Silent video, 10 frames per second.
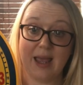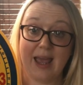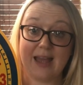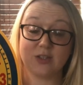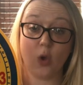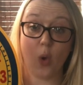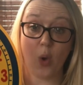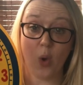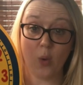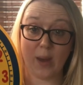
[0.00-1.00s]
It's
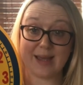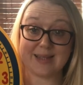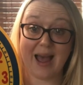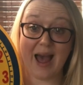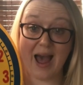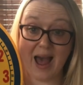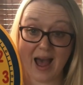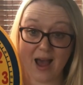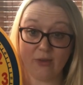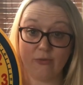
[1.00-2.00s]
always
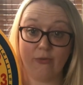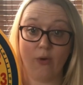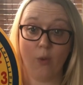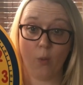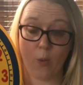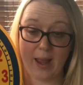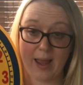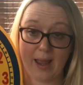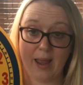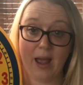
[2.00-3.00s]
halfway